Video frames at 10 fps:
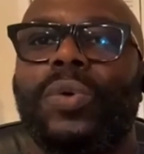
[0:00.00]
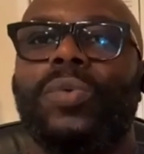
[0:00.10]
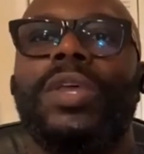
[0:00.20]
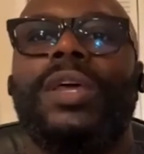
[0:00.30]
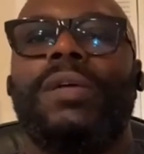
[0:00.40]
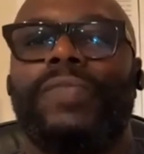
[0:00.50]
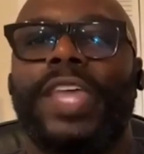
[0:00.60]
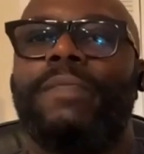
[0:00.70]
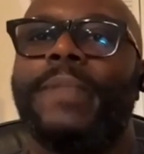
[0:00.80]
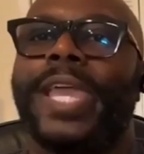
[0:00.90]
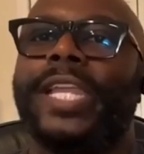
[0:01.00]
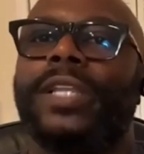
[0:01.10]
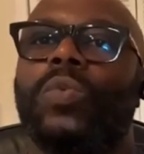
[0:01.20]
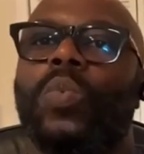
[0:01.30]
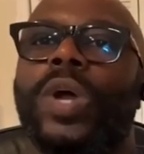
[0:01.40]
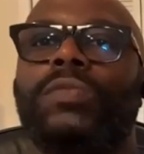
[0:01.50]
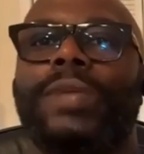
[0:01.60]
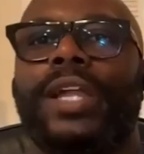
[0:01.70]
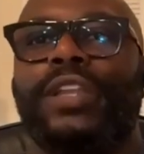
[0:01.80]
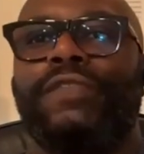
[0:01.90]
So they've made it
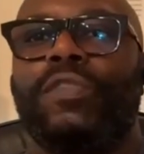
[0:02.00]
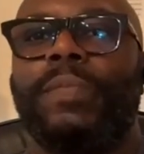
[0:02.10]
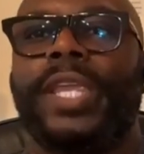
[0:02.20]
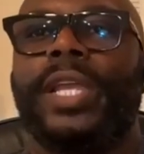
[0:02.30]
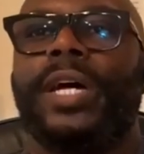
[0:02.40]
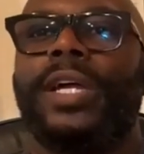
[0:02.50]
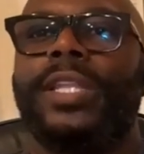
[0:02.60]
well rounded for me.